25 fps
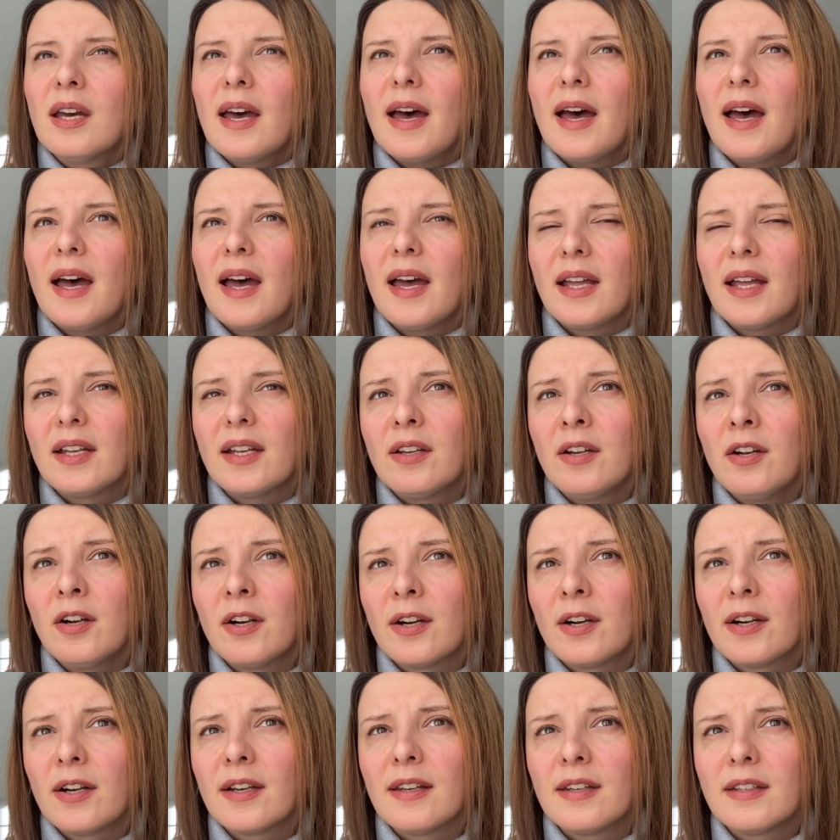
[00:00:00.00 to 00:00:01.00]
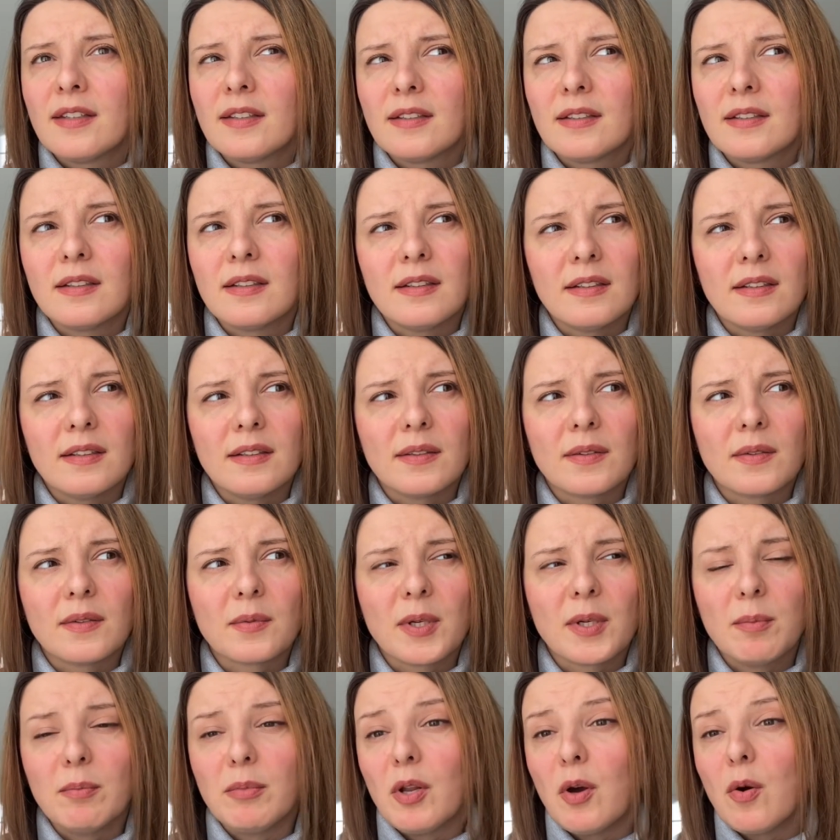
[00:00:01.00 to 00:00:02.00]
and heard
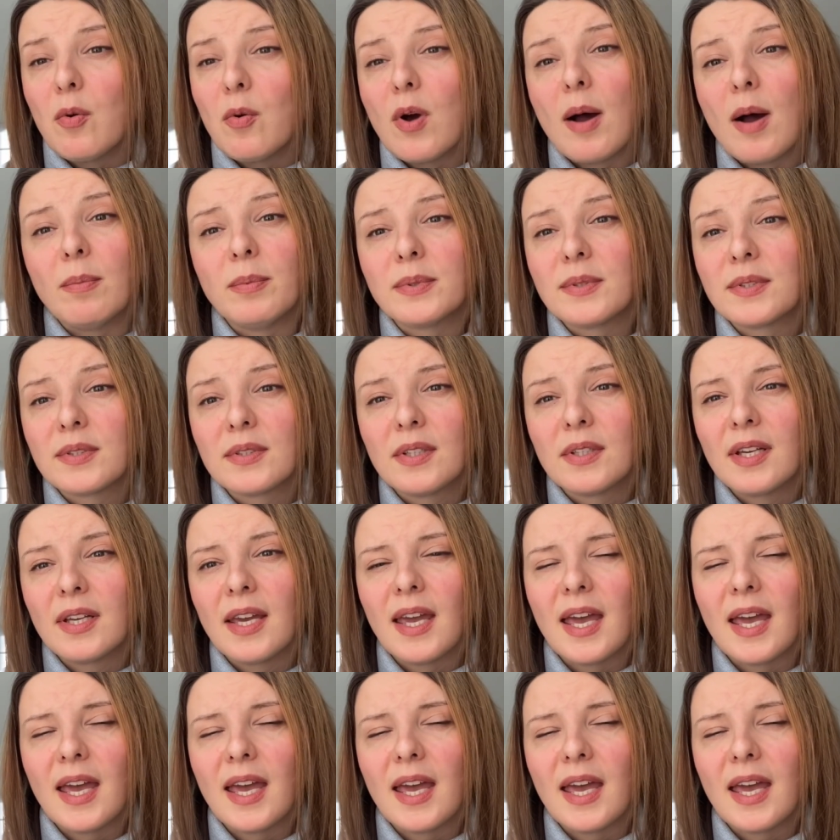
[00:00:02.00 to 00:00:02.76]
three blow-ups.